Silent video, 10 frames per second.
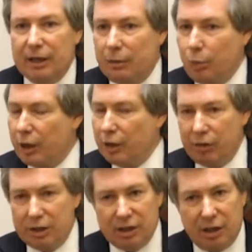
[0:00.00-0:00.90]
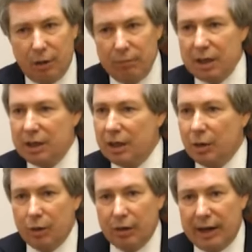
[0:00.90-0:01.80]
whether it's in Armenia
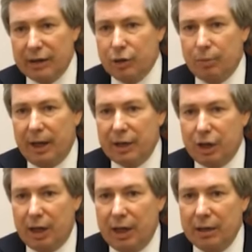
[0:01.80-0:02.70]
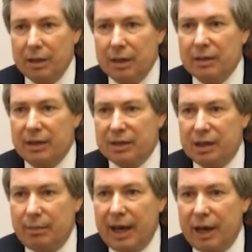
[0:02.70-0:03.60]
or Azerbaijan, that
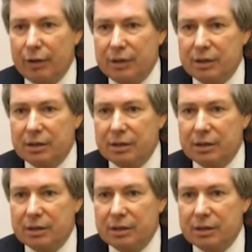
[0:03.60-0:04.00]
somehow this